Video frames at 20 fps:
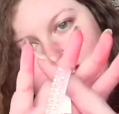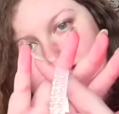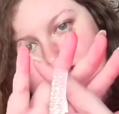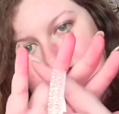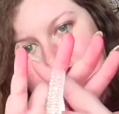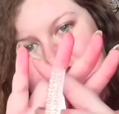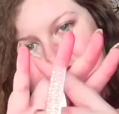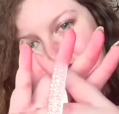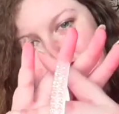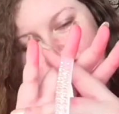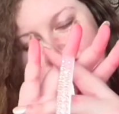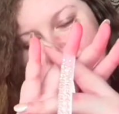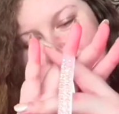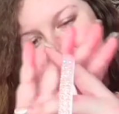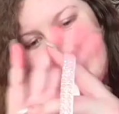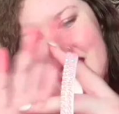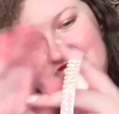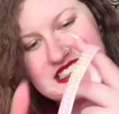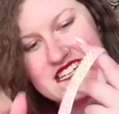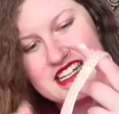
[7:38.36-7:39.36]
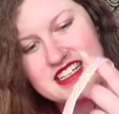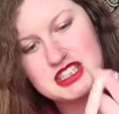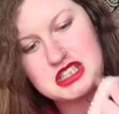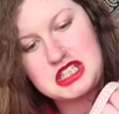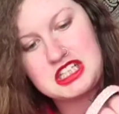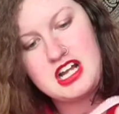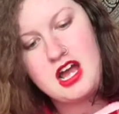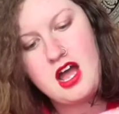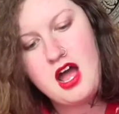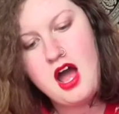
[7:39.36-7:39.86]
the children's
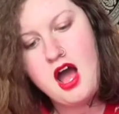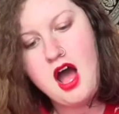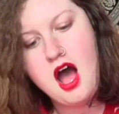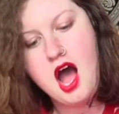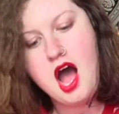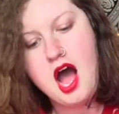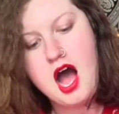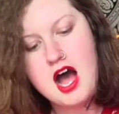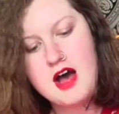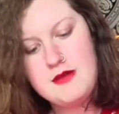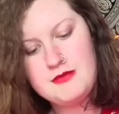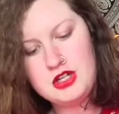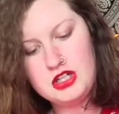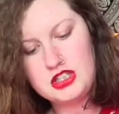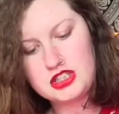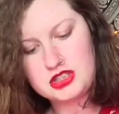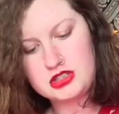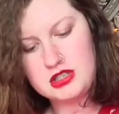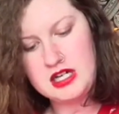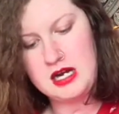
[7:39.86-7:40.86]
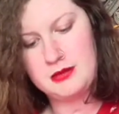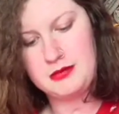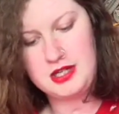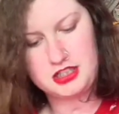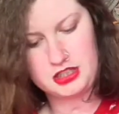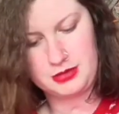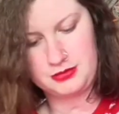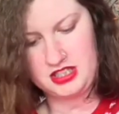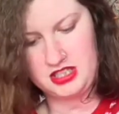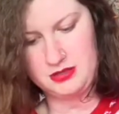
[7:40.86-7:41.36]
section. I'm not sure how
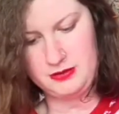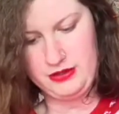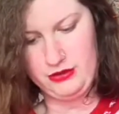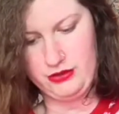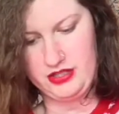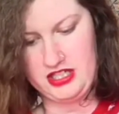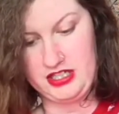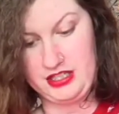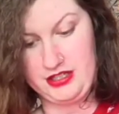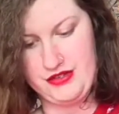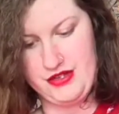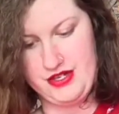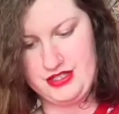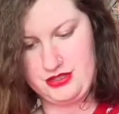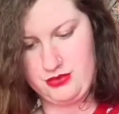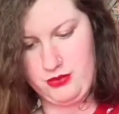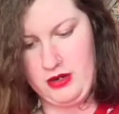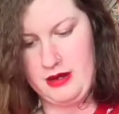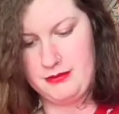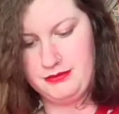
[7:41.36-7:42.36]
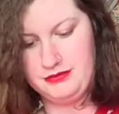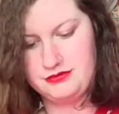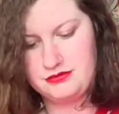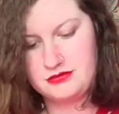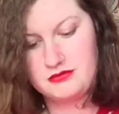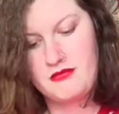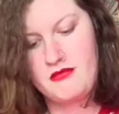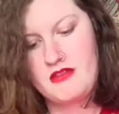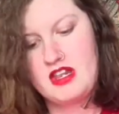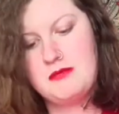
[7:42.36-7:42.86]
much I'm gonna be wearing this one,
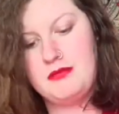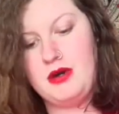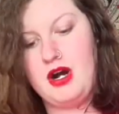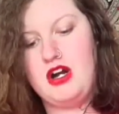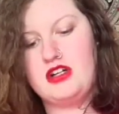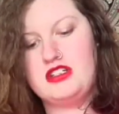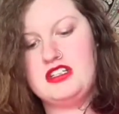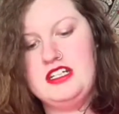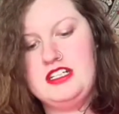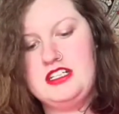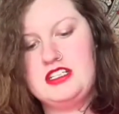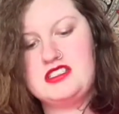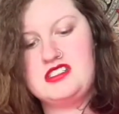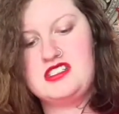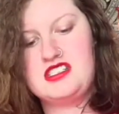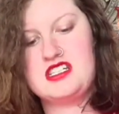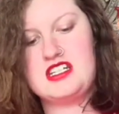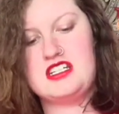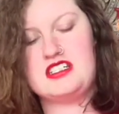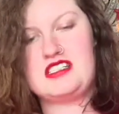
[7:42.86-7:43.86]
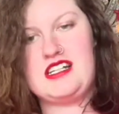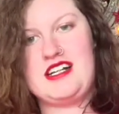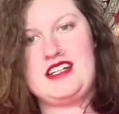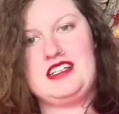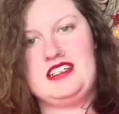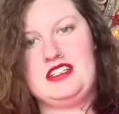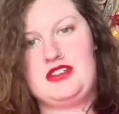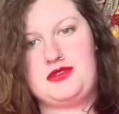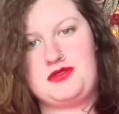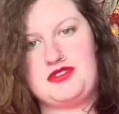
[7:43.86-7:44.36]
but only because there's like
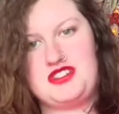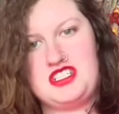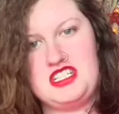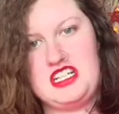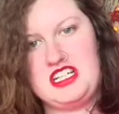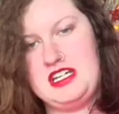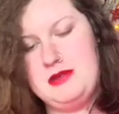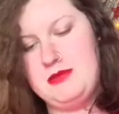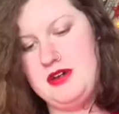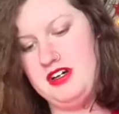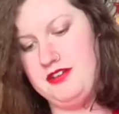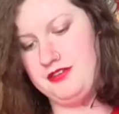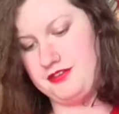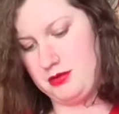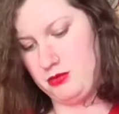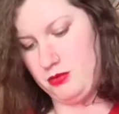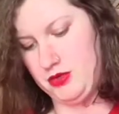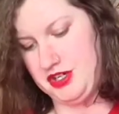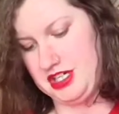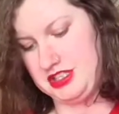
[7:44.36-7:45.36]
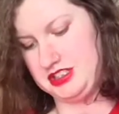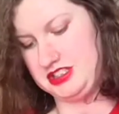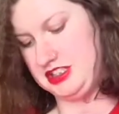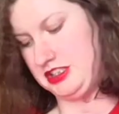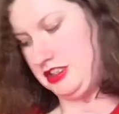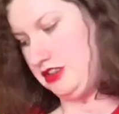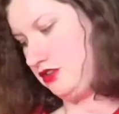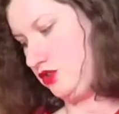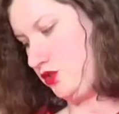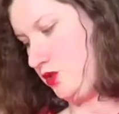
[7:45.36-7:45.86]
a little sticky bit from where it
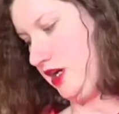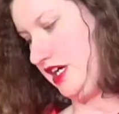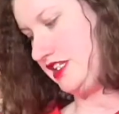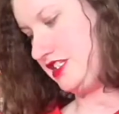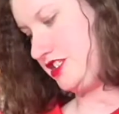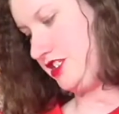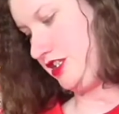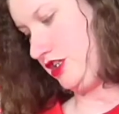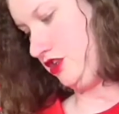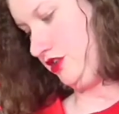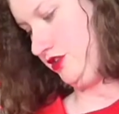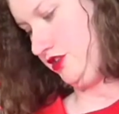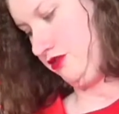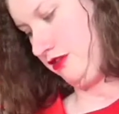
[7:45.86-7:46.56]
didn't quite sit on